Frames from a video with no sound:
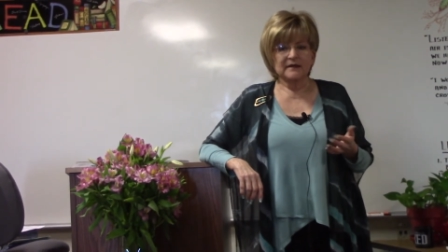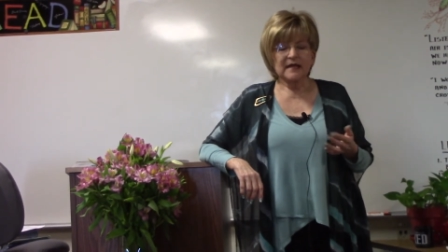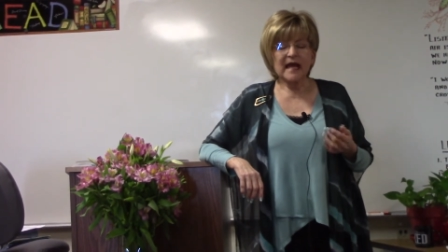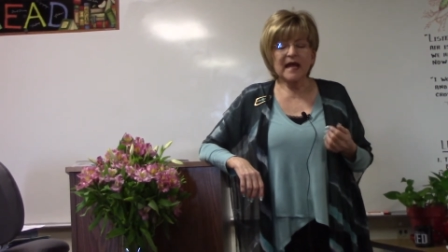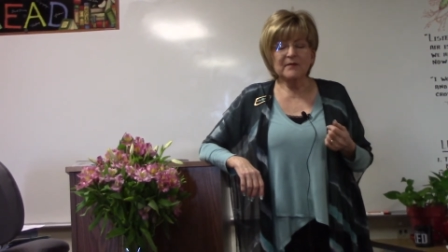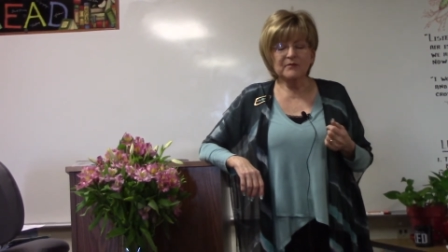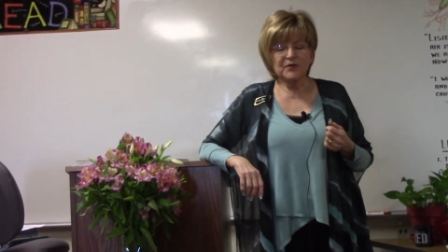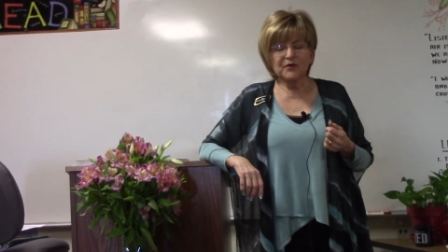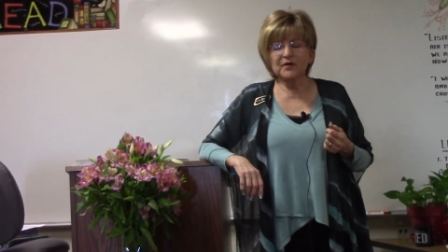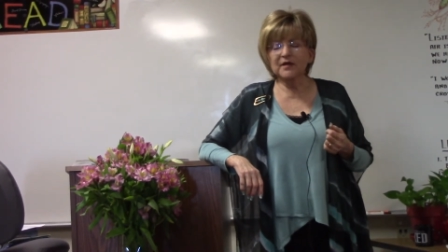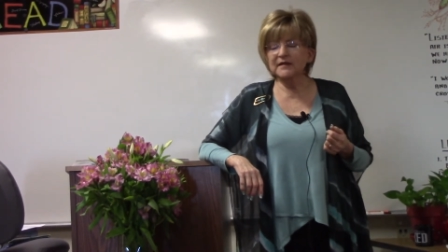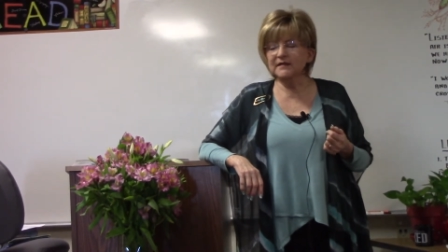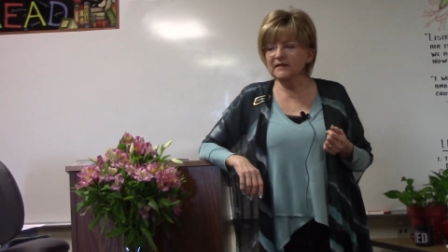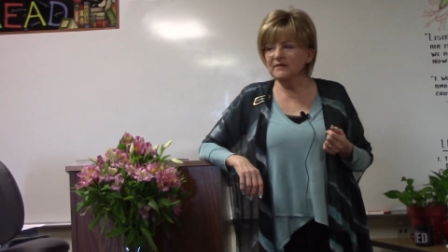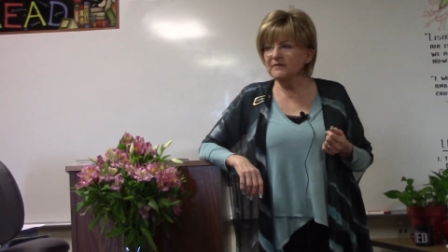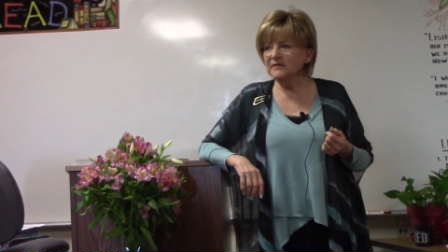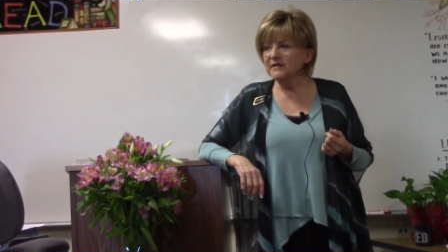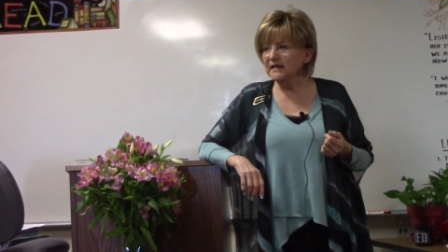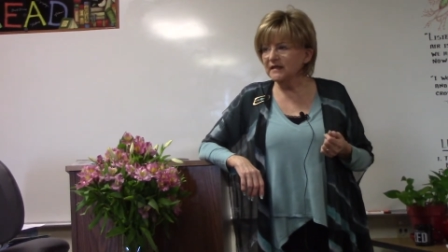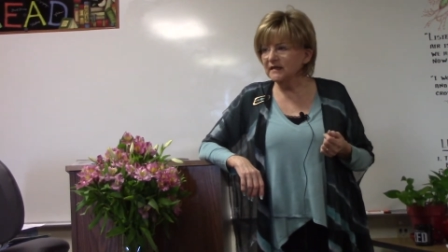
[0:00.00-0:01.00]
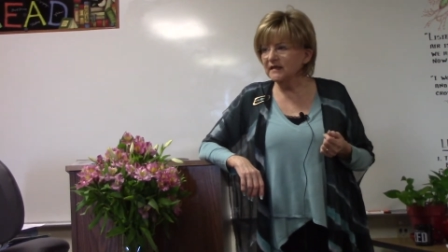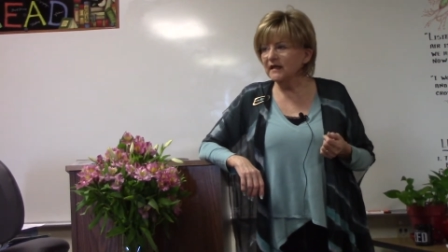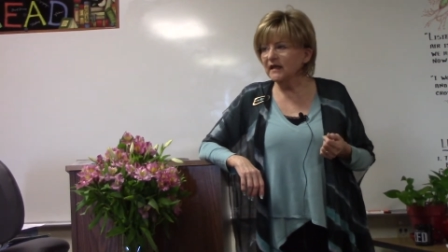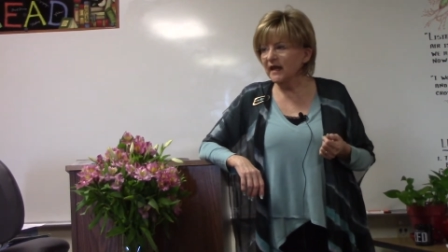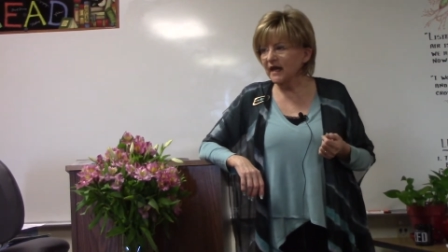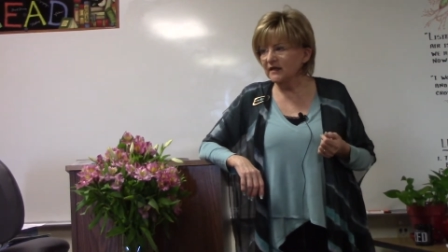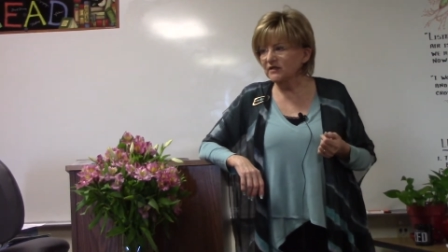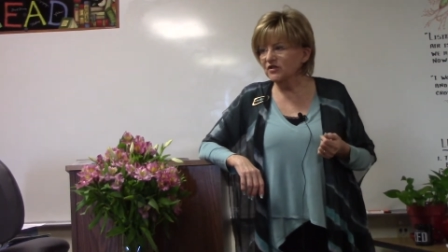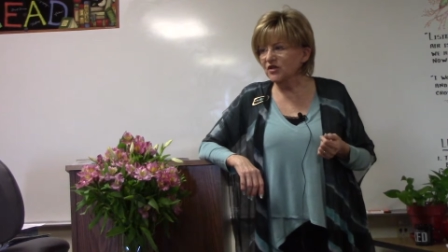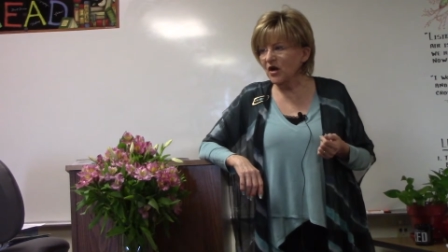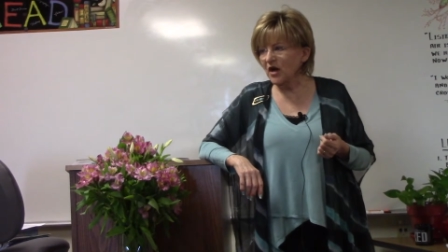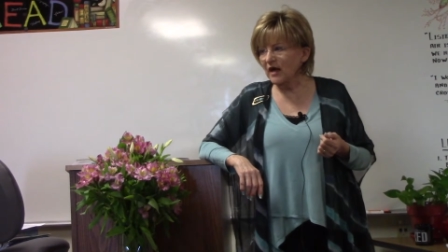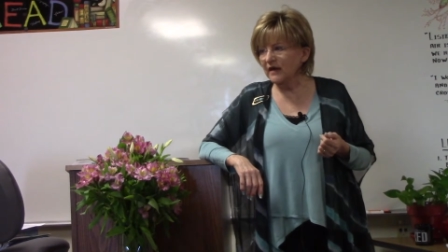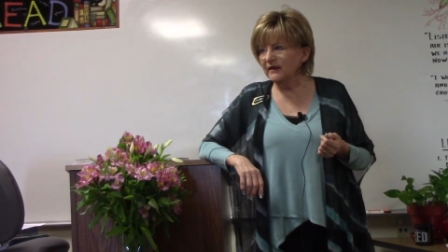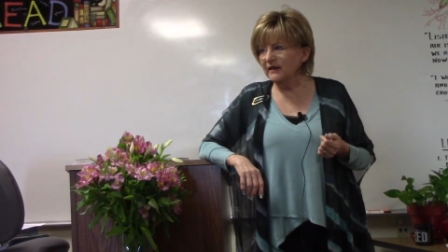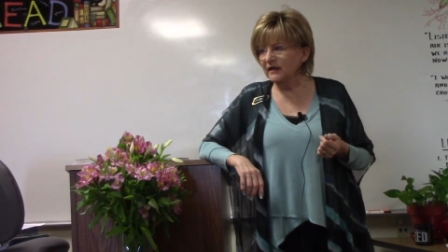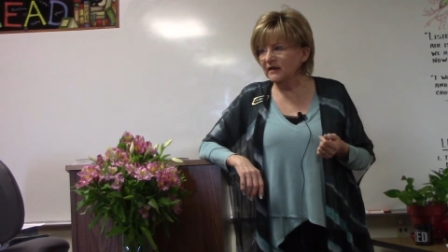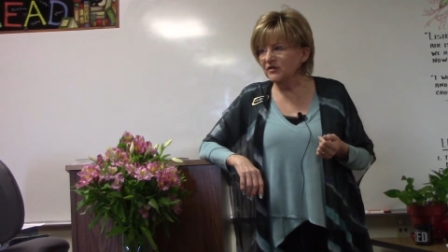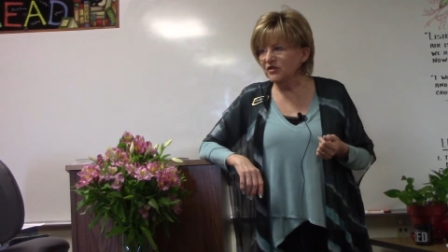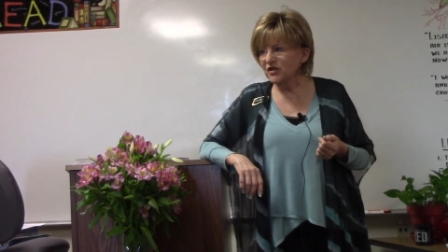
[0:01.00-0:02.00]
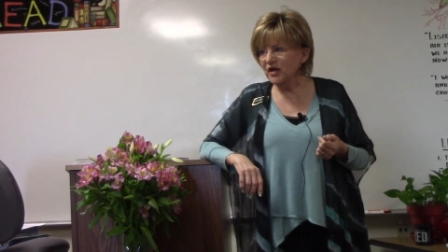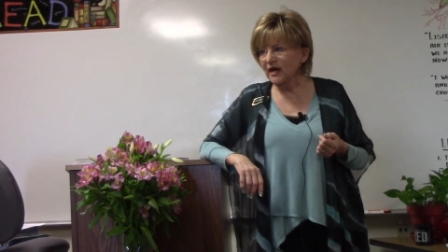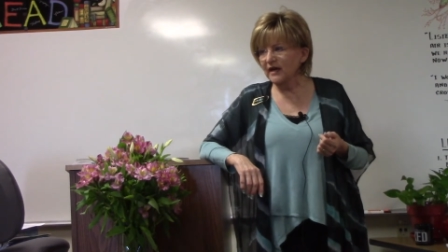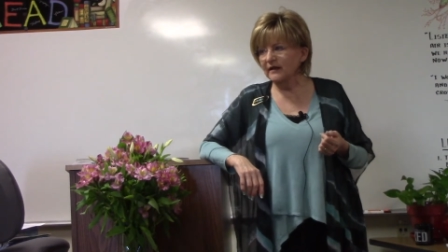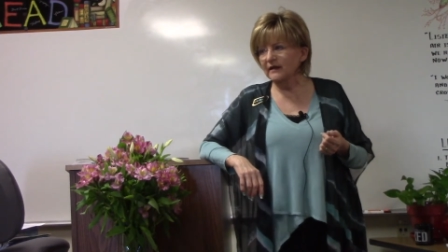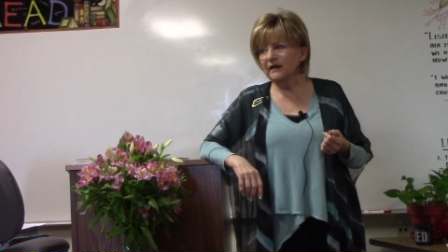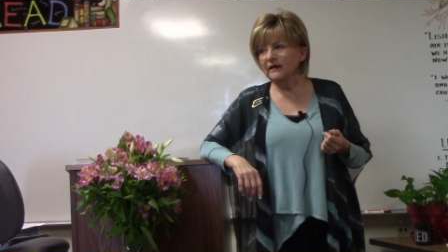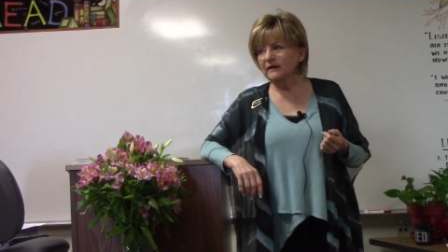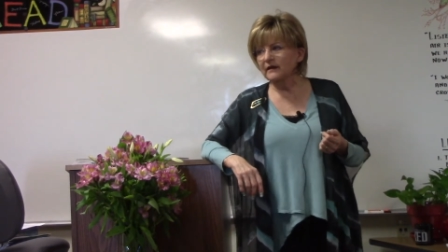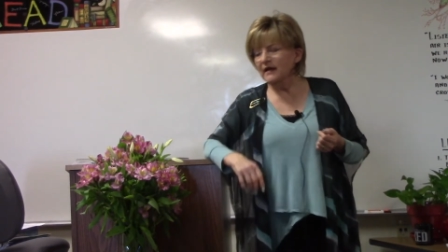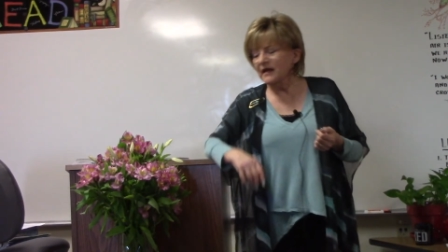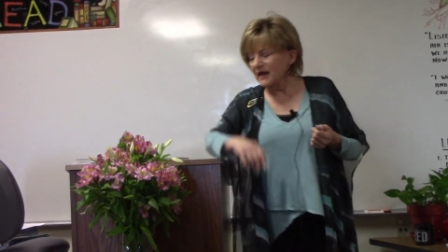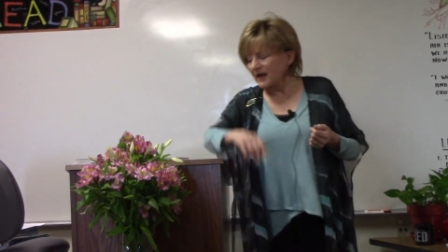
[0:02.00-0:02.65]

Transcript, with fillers: and Buddhism did catch on in China.